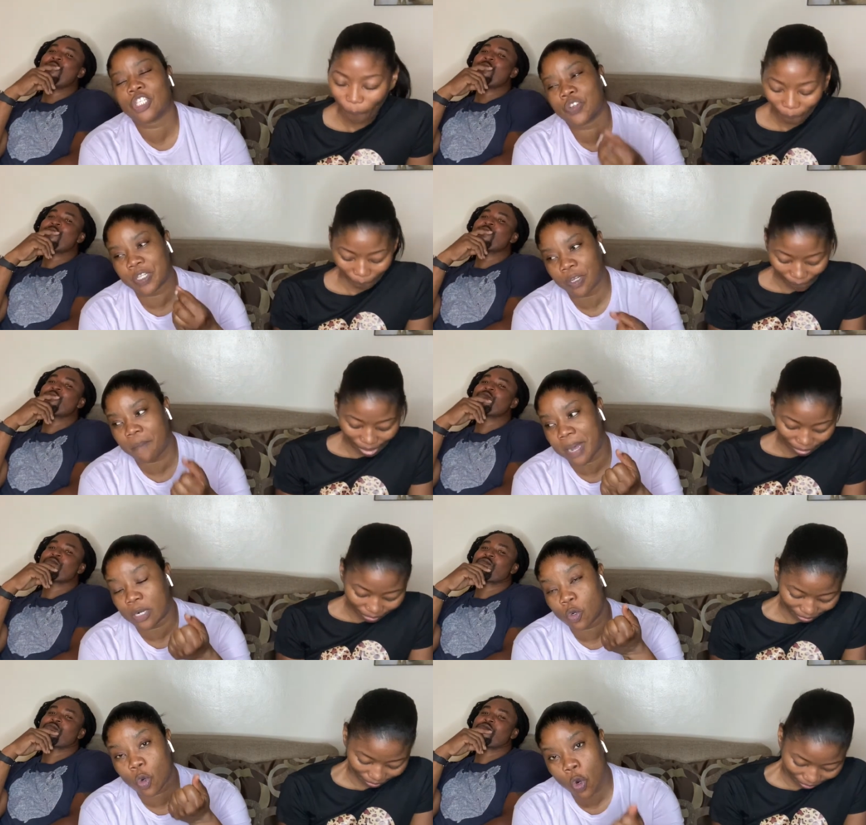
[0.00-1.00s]
Speaker 1: treating a man
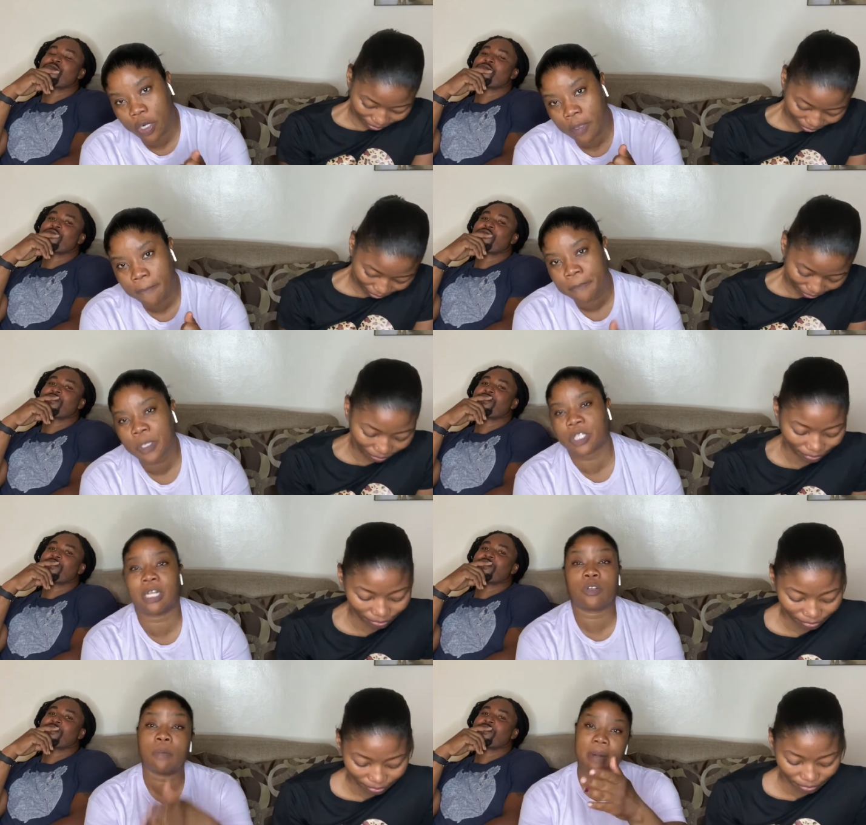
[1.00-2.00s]
good so that
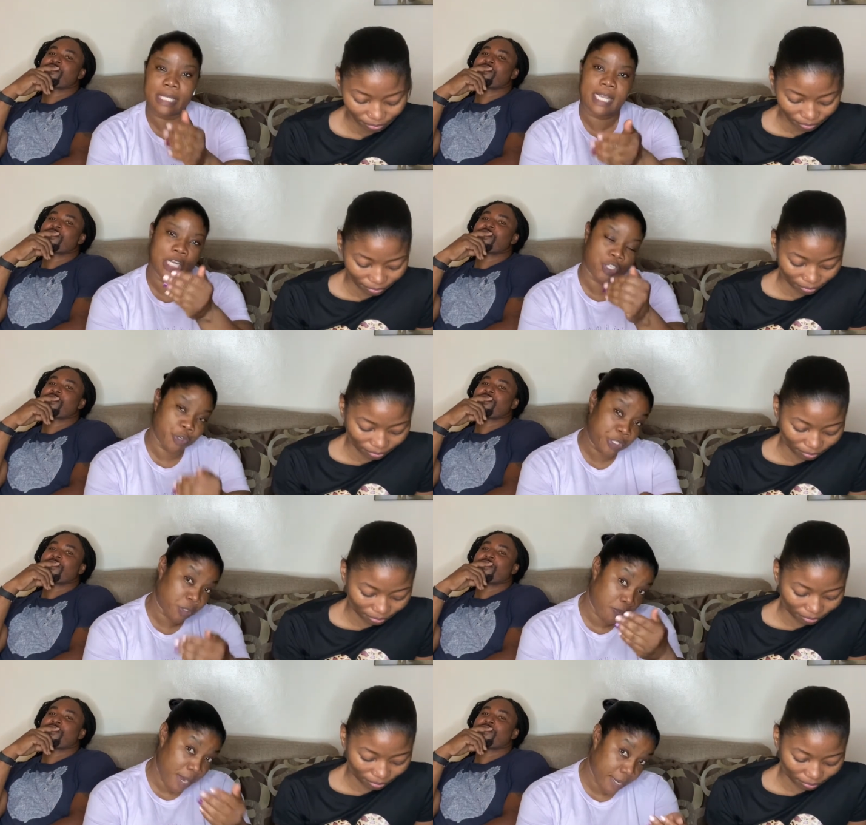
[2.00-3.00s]
a man can treat in the
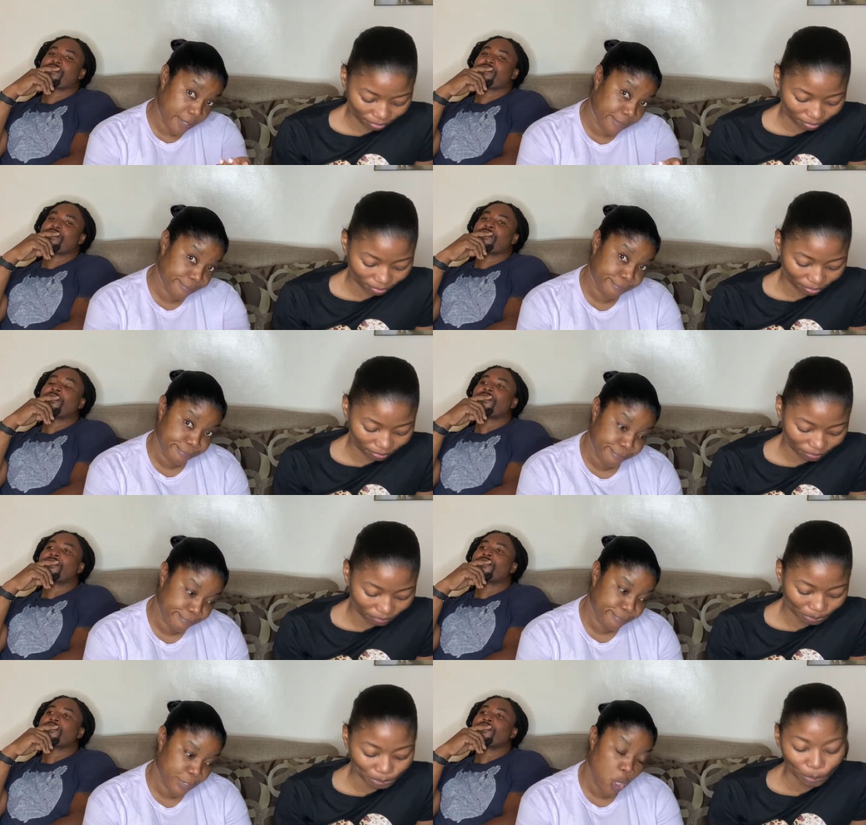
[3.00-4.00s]
back.
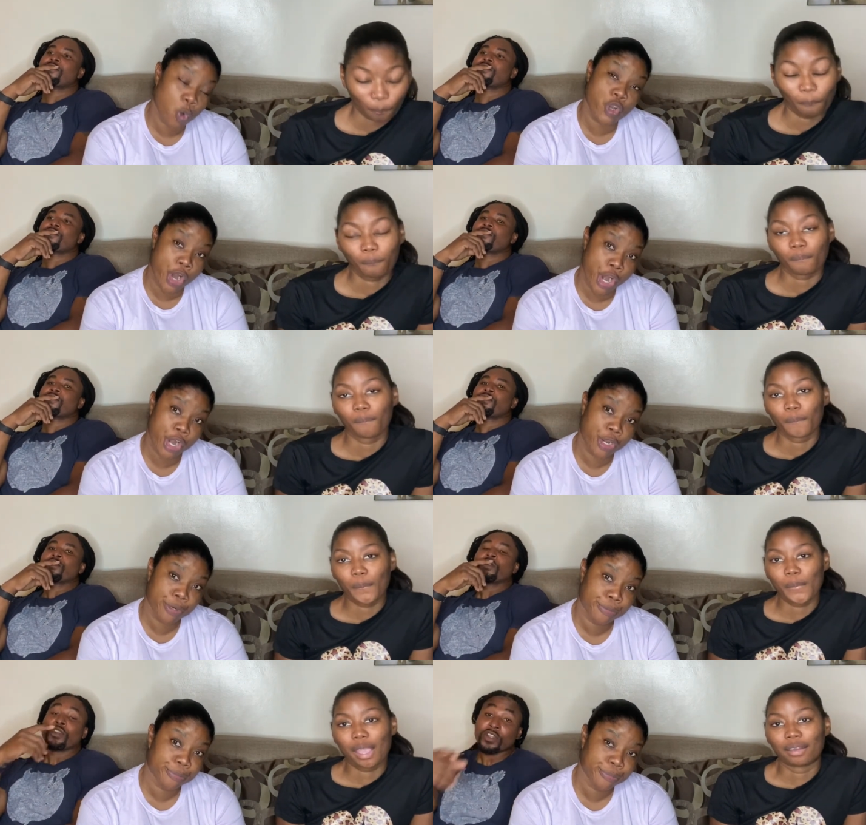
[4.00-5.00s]
Gooder.
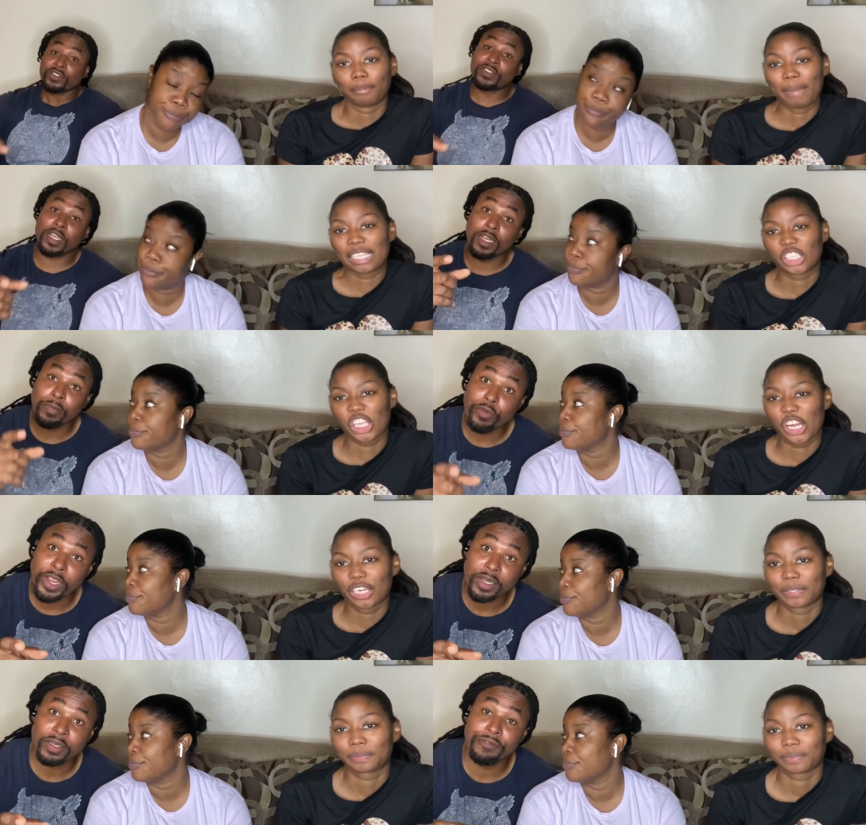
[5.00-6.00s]
Uh,
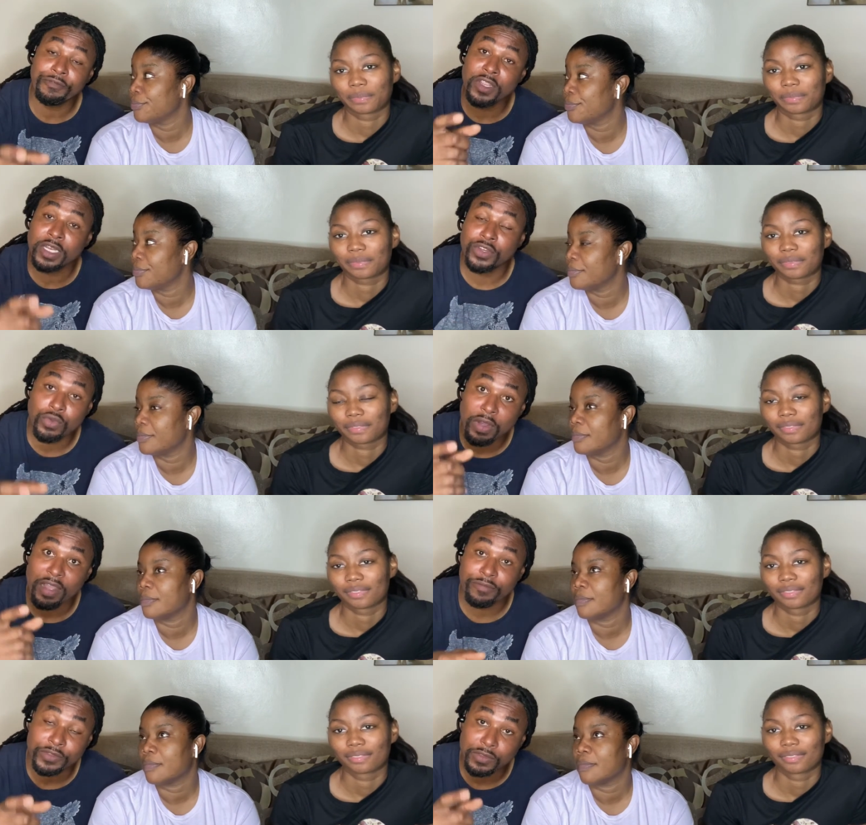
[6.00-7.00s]
Celebrate
Speaker 2: the feeling you have
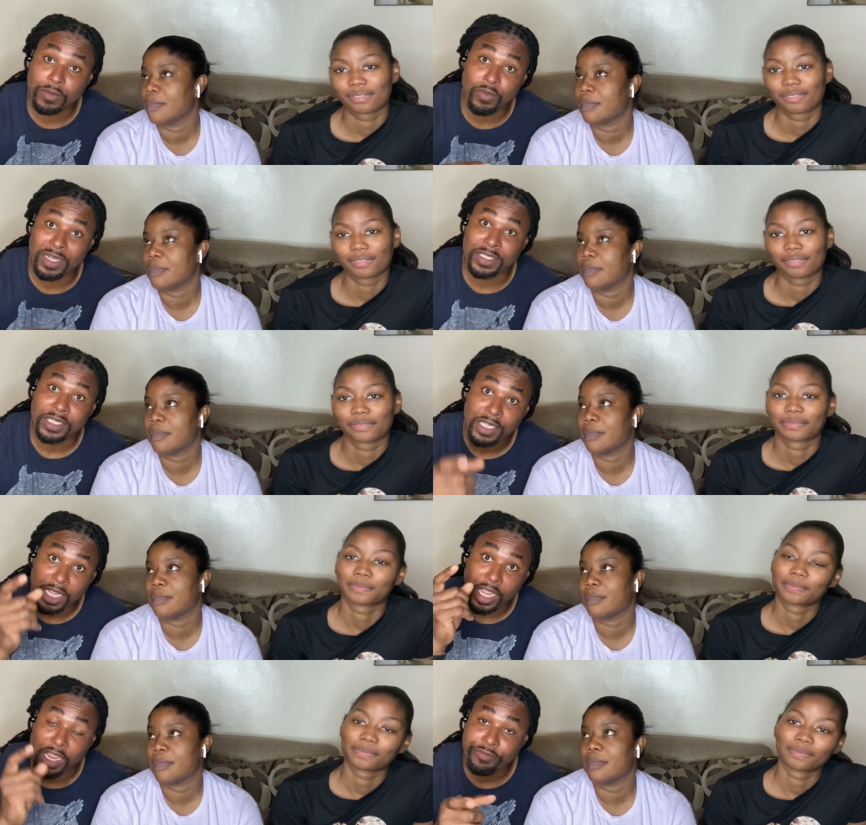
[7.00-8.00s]
for someone
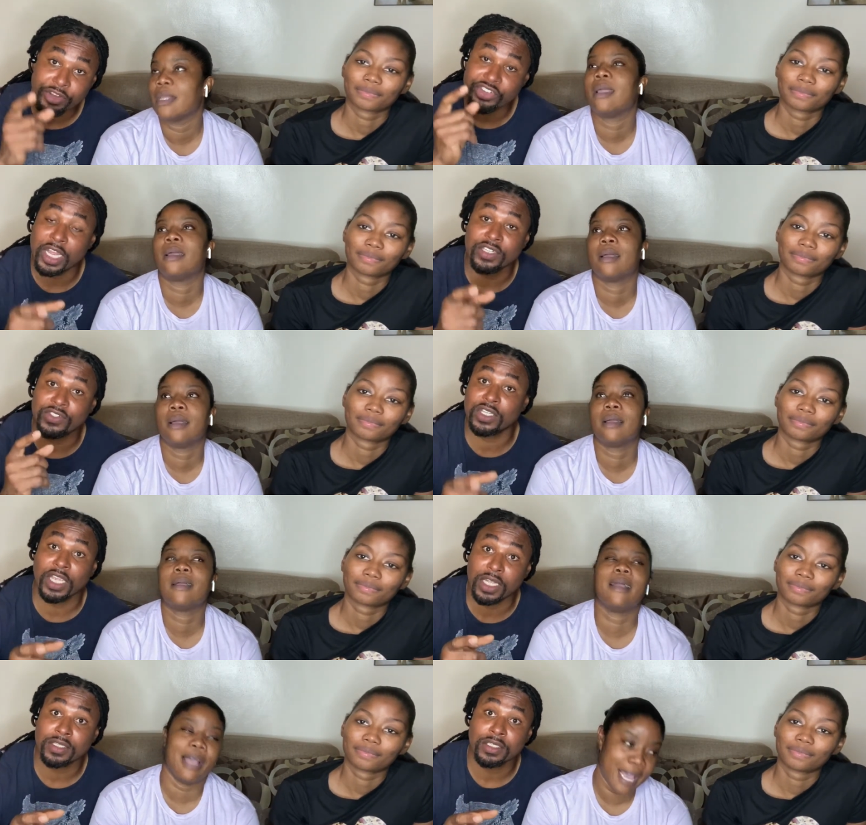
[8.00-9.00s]
every chance you
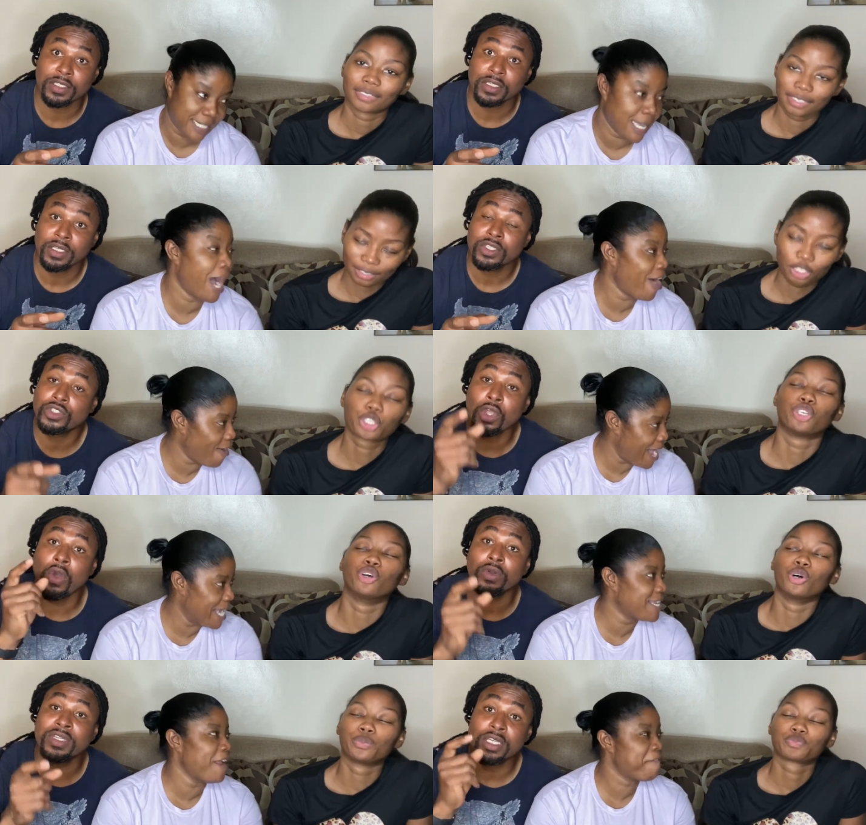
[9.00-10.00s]
get. It's alright. So
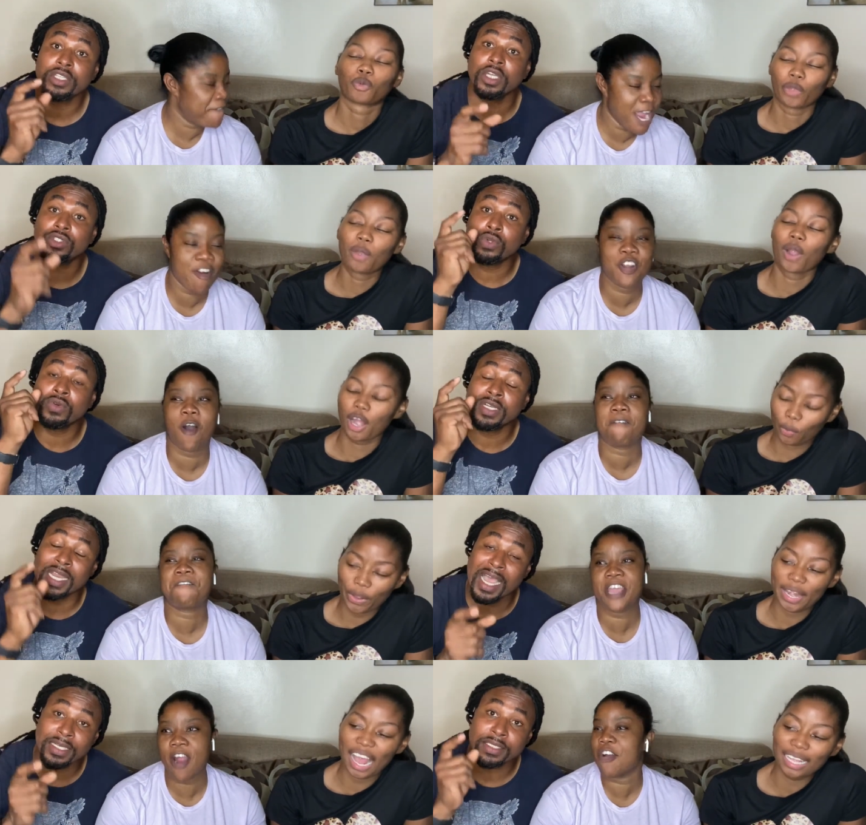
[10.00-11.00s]
That's fair enough.
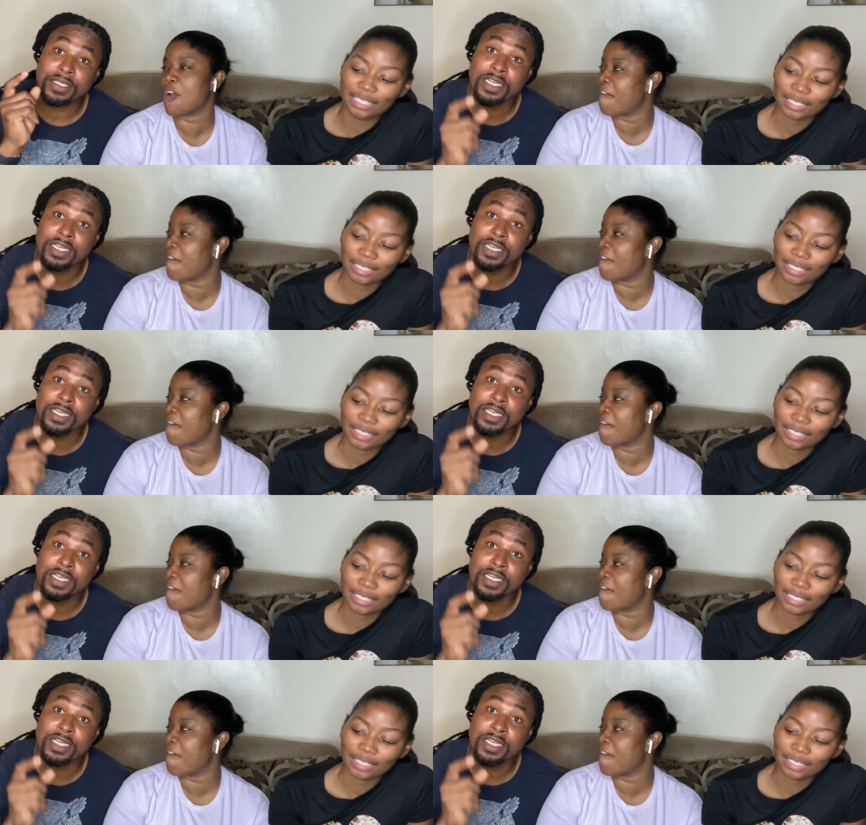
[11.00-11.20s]
Fair enough.